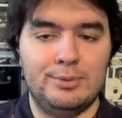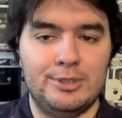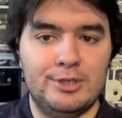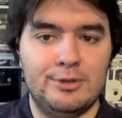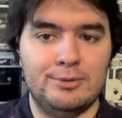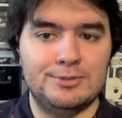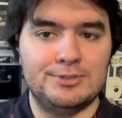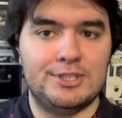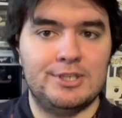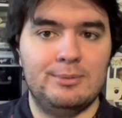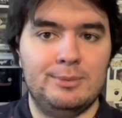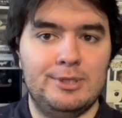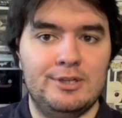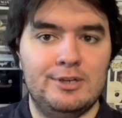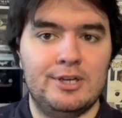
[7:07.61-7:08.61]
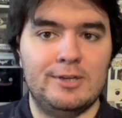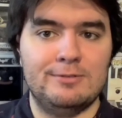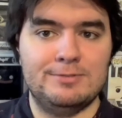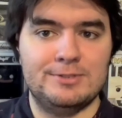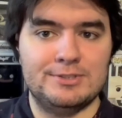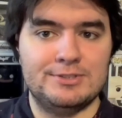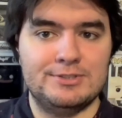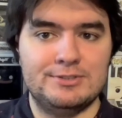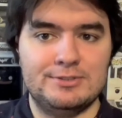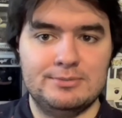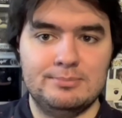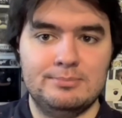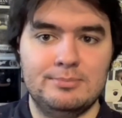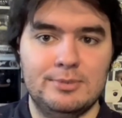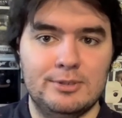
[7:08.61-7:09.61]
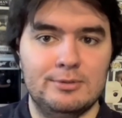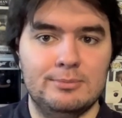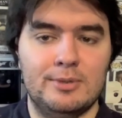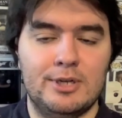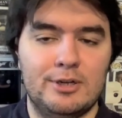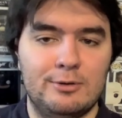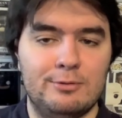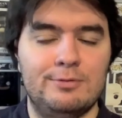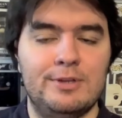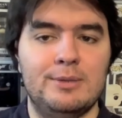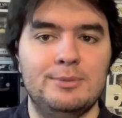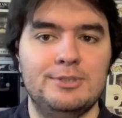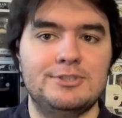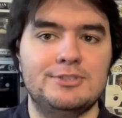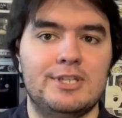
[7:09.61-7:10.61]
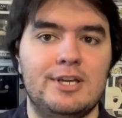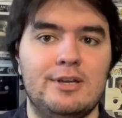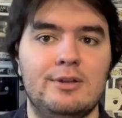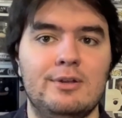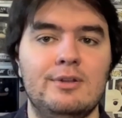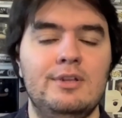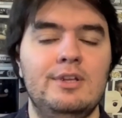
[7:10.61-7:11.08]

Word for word: we know there's gonna be an Office or Modern Family style